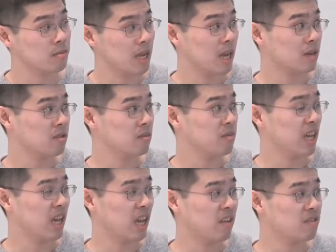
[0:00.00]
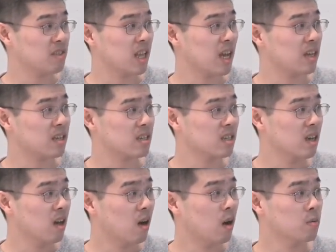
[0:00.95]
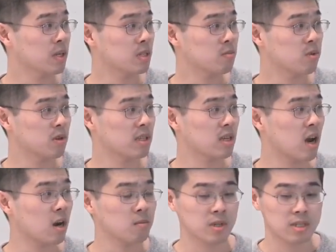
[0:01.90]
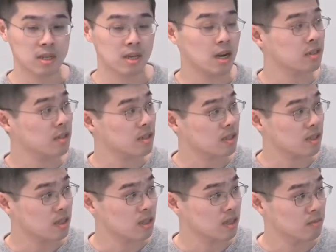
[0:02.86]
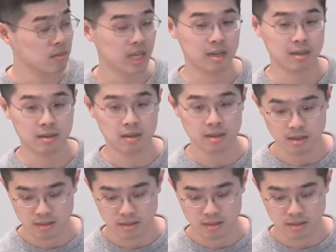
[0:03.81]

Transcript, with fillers: actually behaves like always pulling the arm with the largest uh, mean. Okay?